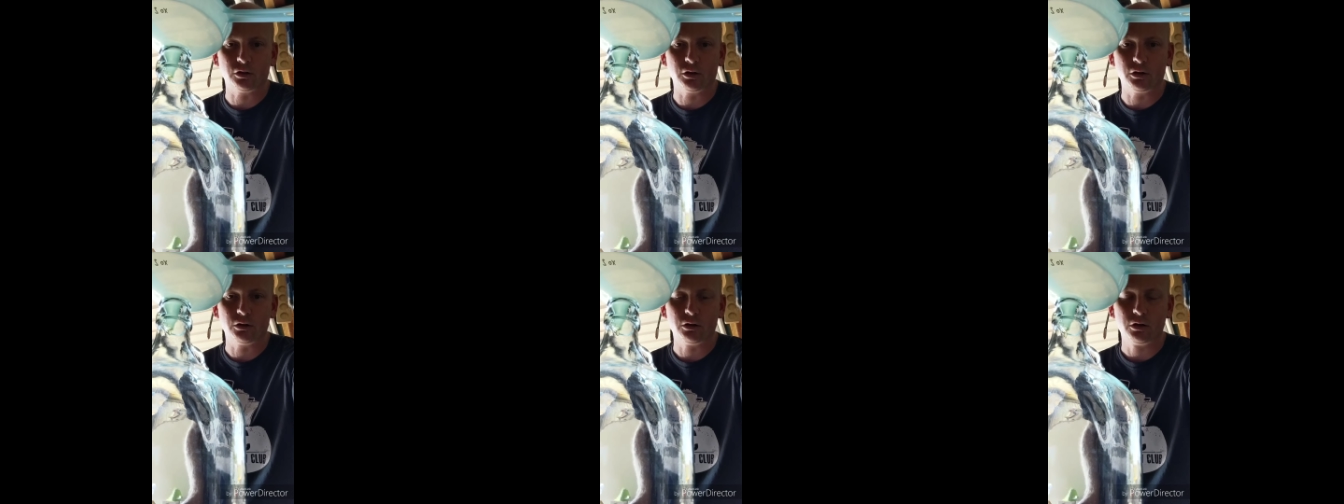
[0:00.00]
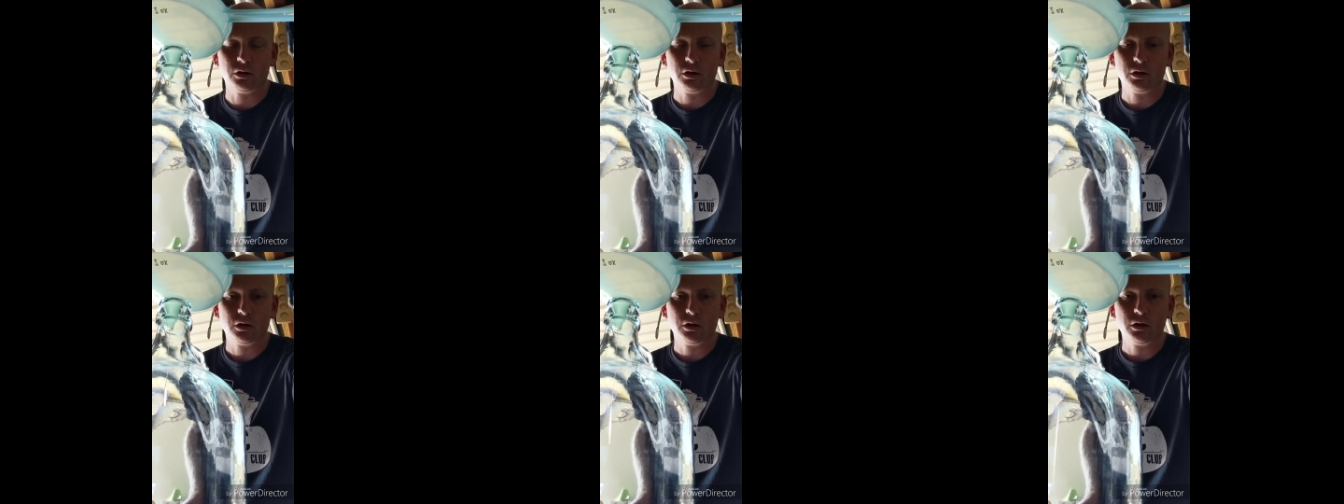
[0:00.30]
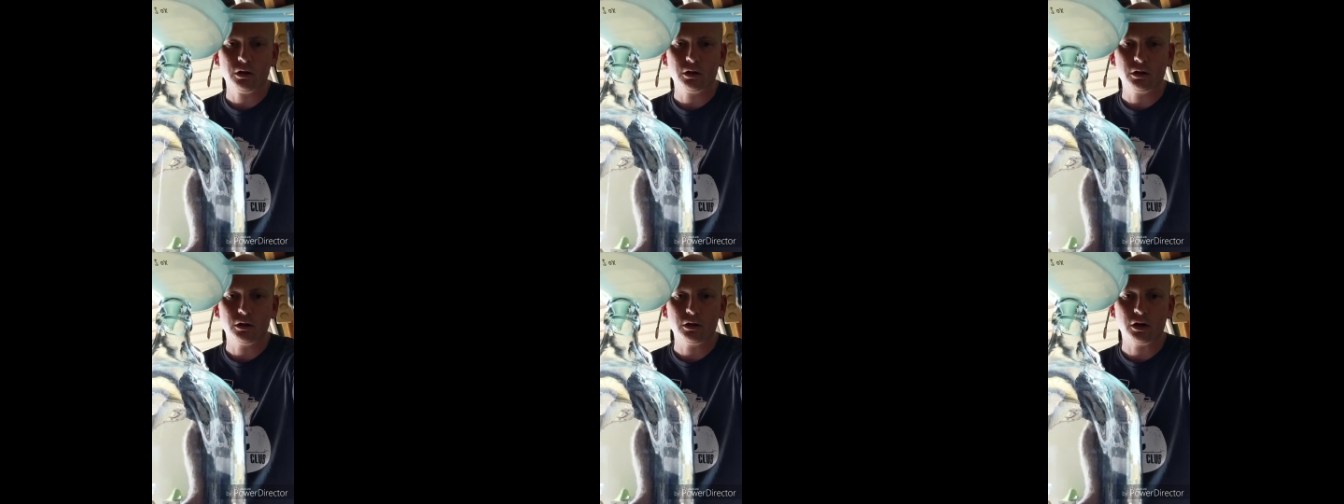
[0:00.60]
so
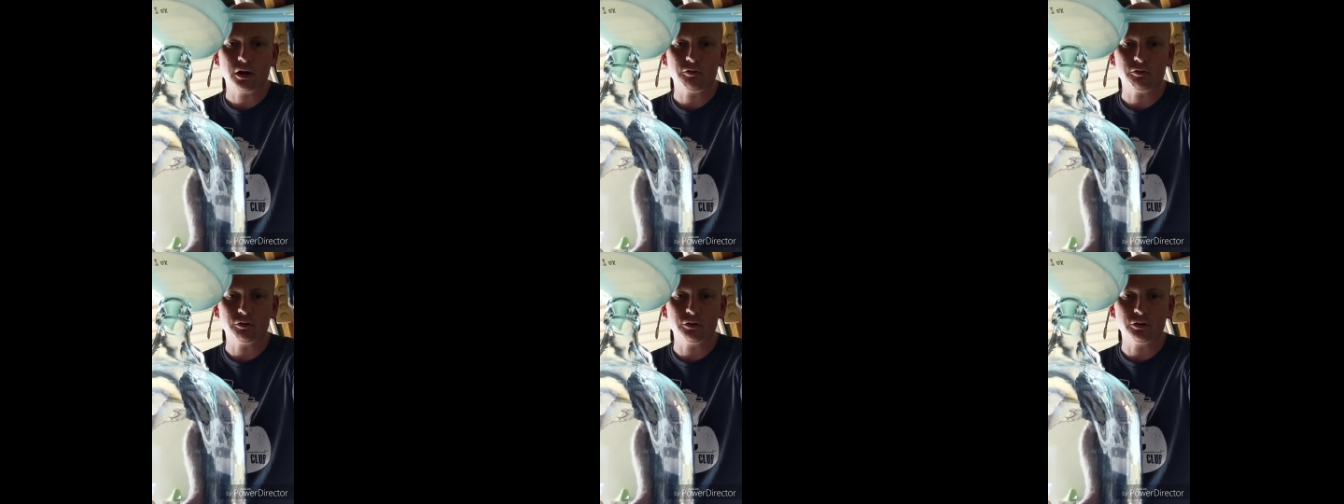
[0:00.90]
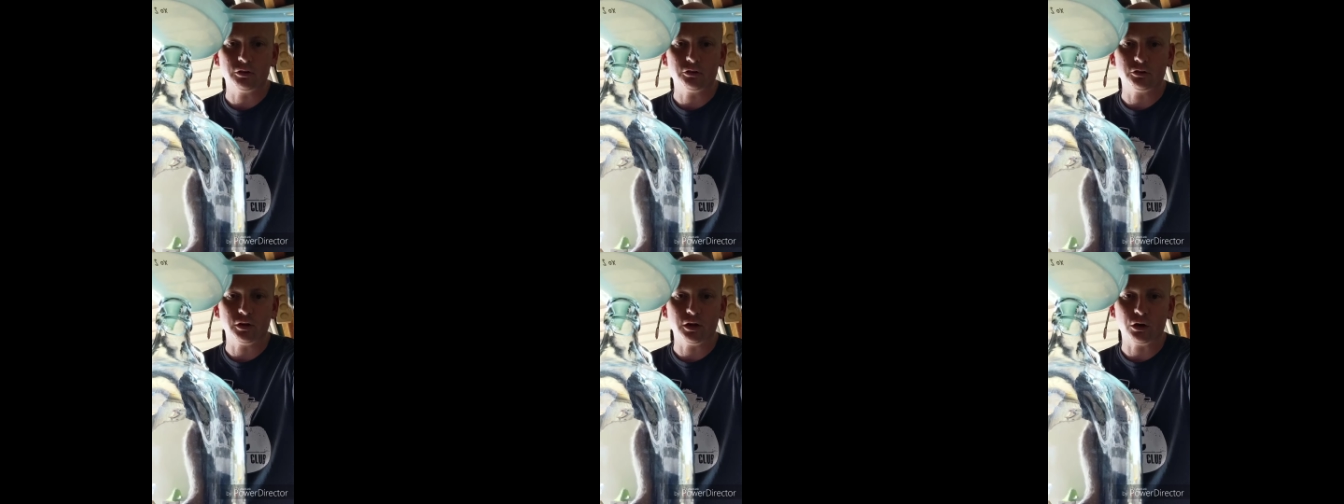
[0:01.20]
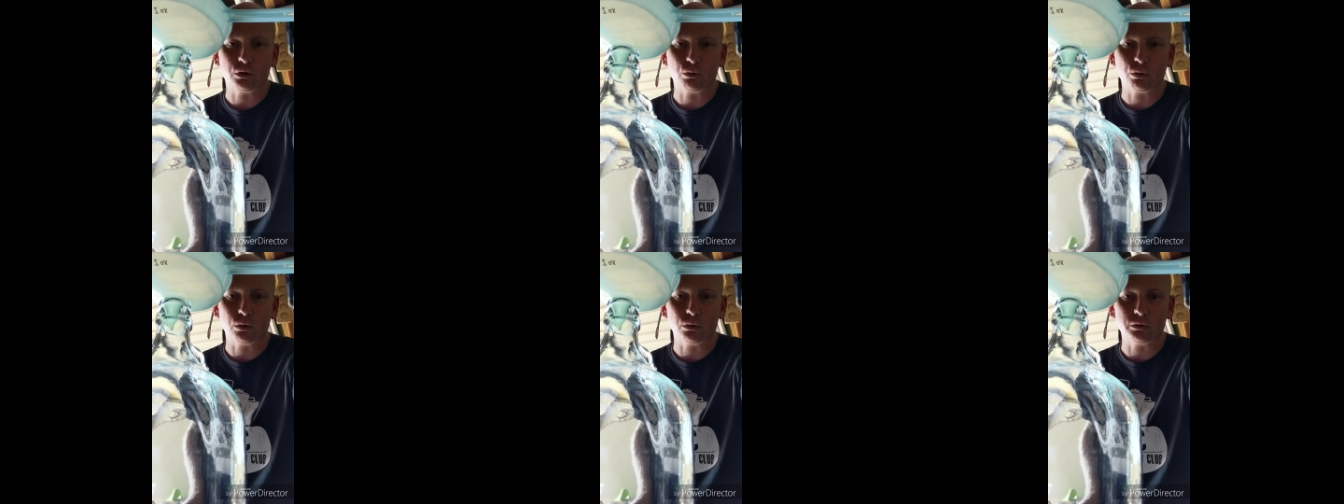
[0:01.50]
hopefully the
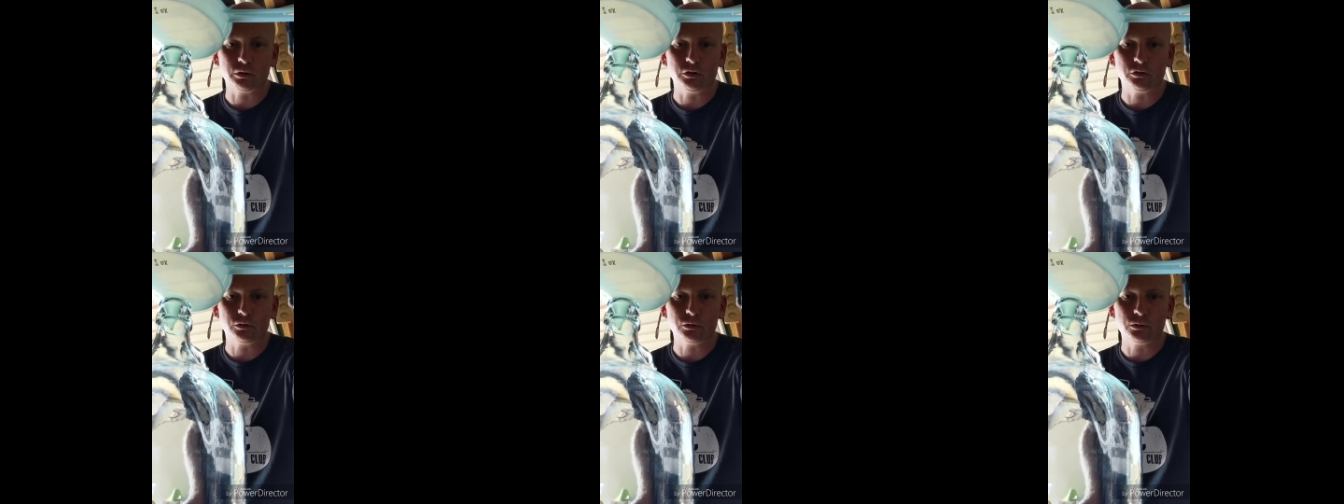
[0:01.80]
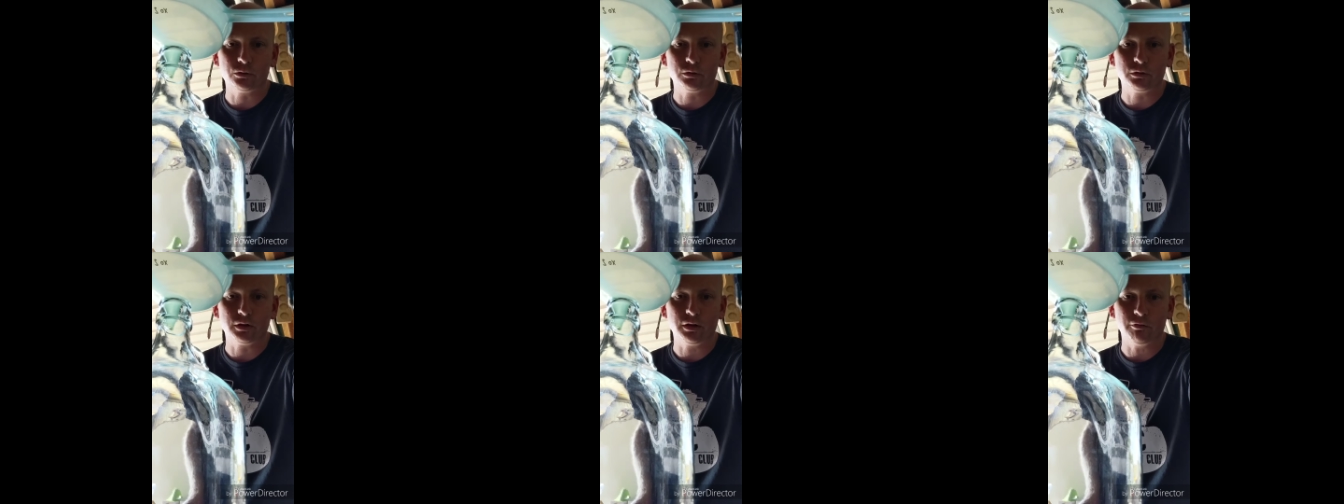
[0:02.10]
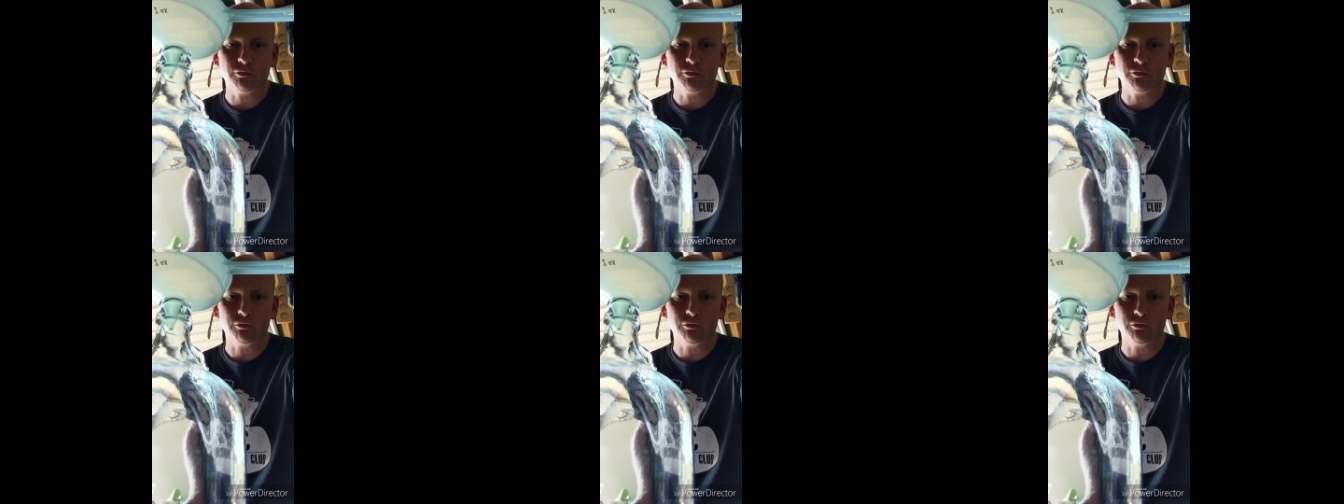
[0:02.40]
sound quality is good.